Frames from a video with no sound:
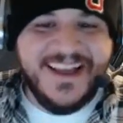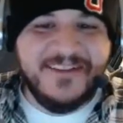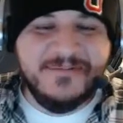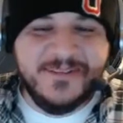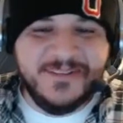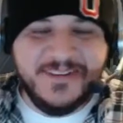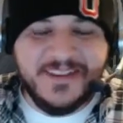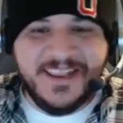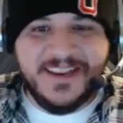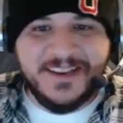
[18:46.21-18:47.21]
I'll
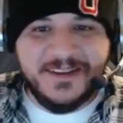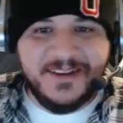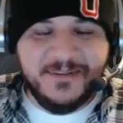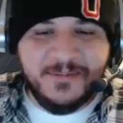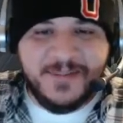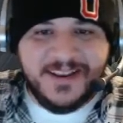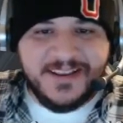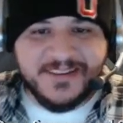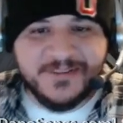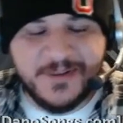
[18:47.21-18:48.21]
move any
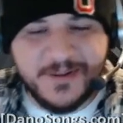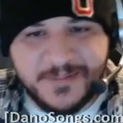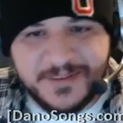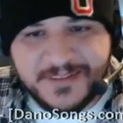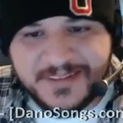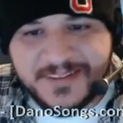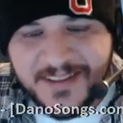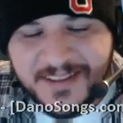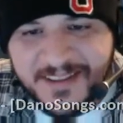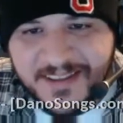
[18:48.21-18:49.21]
remaining experiments
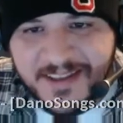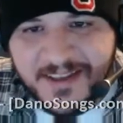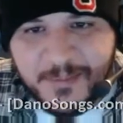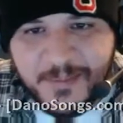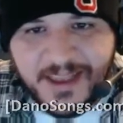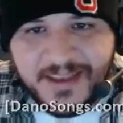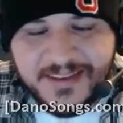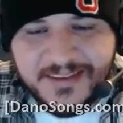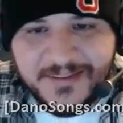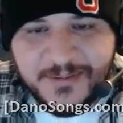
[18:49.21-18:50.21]
back
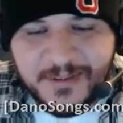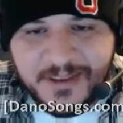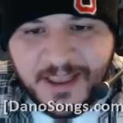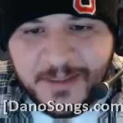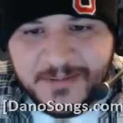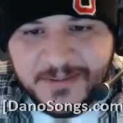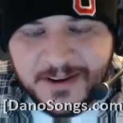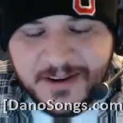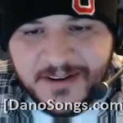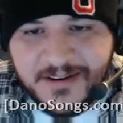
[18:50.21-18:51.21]
into the capsule
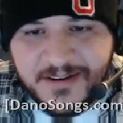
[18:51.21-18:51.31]
there,